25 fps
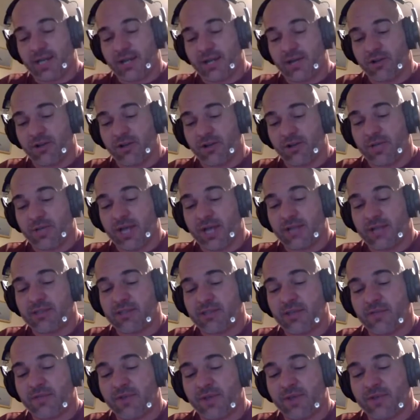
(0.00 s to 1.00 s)
argue with that,
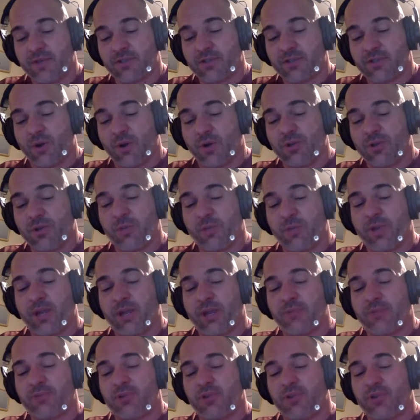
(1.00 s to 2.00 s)
Steve. Yeah, so Odell
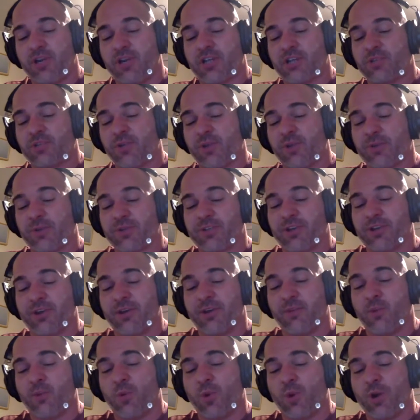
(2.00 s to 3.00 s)
Beckham Jr. this week was the
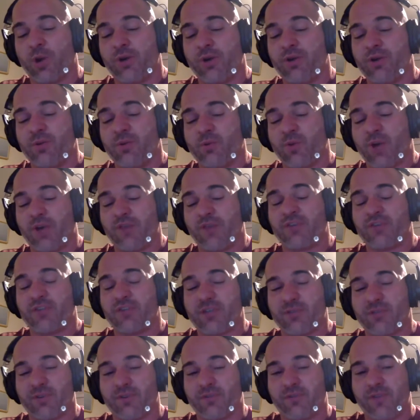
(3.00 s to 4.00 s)
number one wide
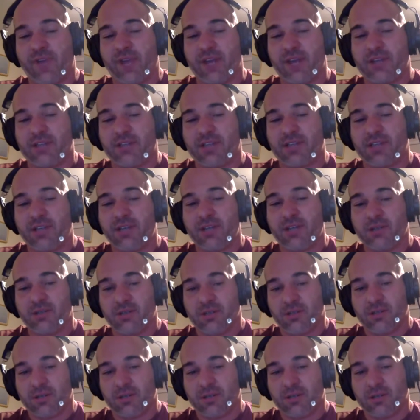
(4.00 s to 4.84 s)
receiver in fantasy.